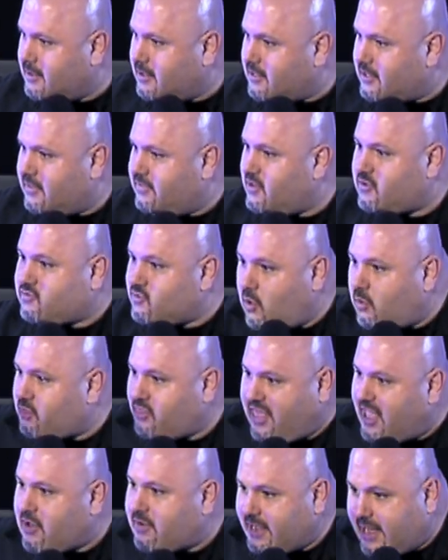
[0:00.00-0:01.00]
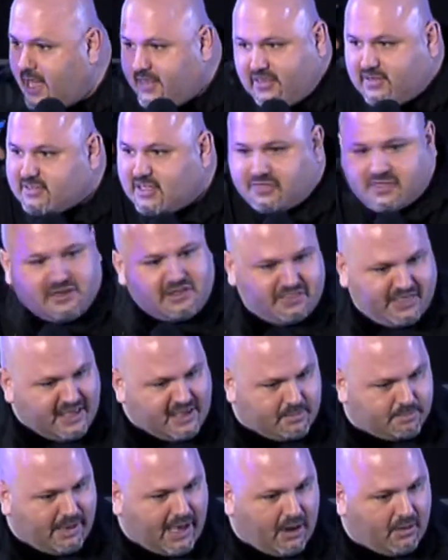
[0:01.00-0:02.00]
There's no theory. There's nothing to think
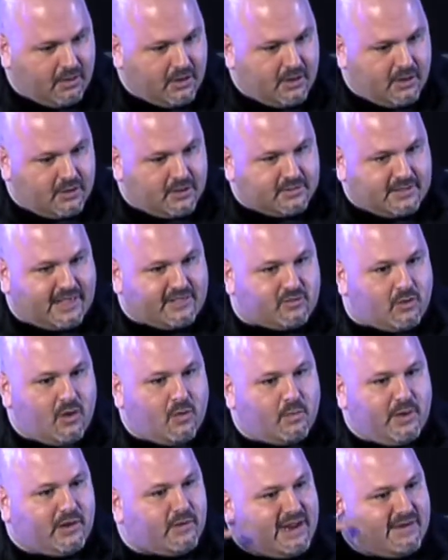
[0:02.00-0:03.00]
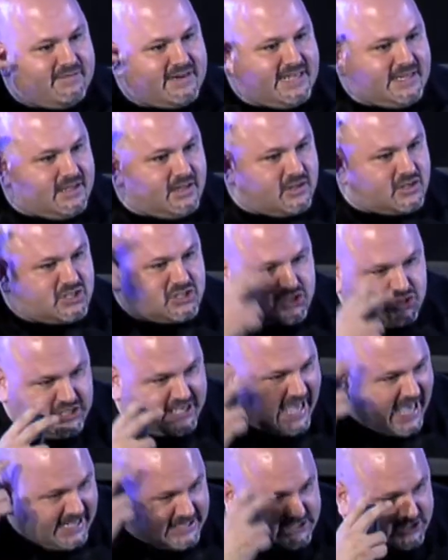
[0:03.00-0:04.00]
about. That's we don't have any
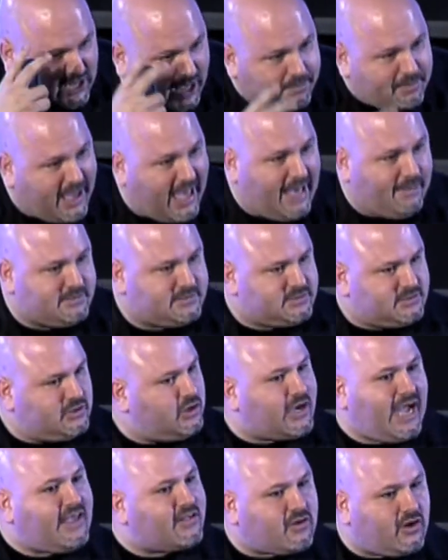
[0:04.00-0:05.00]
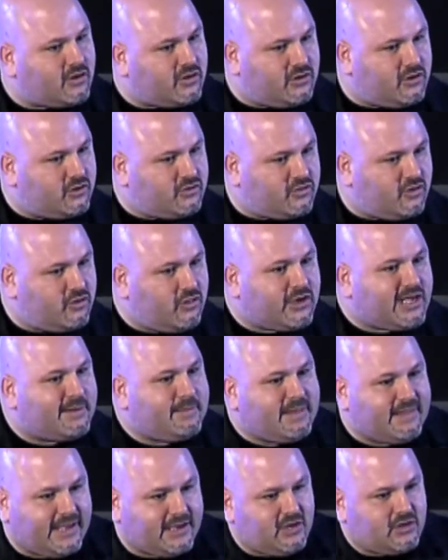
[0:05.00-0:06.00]
stop gaps. You guys are you're, you're, looking at me
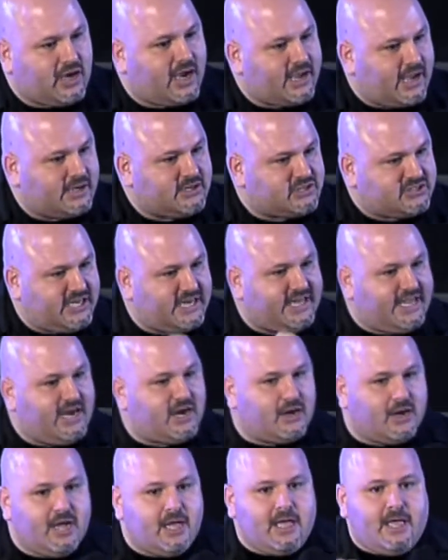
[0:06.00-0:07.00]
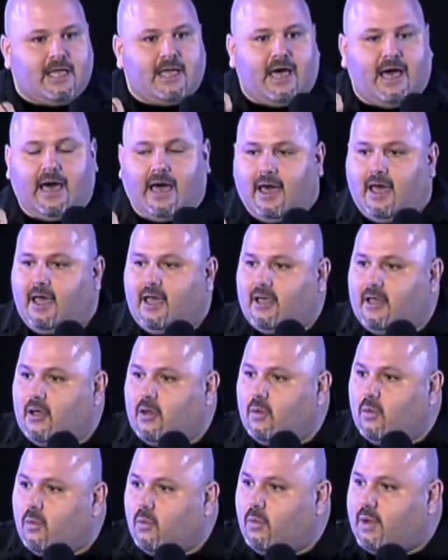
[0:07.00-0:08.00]
like you're not understanding here. Uh,
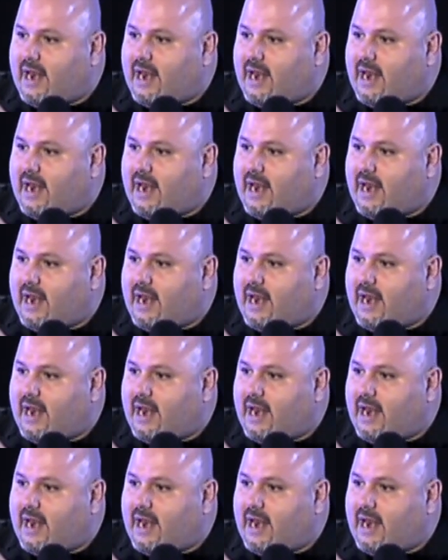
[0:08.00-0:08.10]
when